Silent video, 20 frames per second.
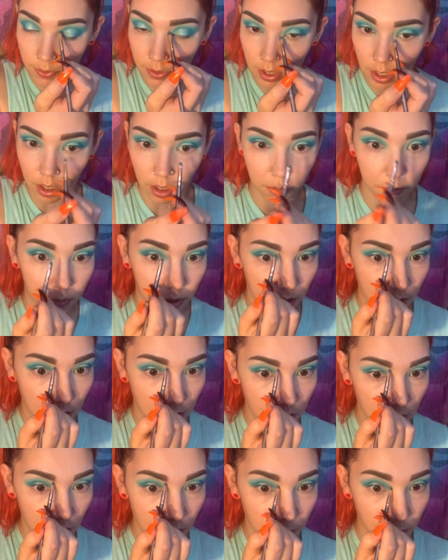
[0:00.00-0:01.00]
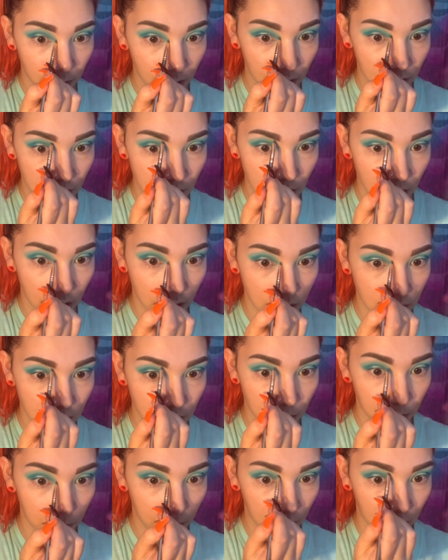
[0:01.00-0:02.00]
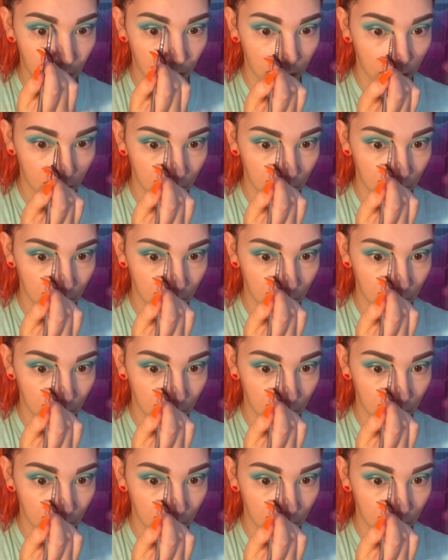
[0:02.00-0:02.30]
It does mean a ton to me.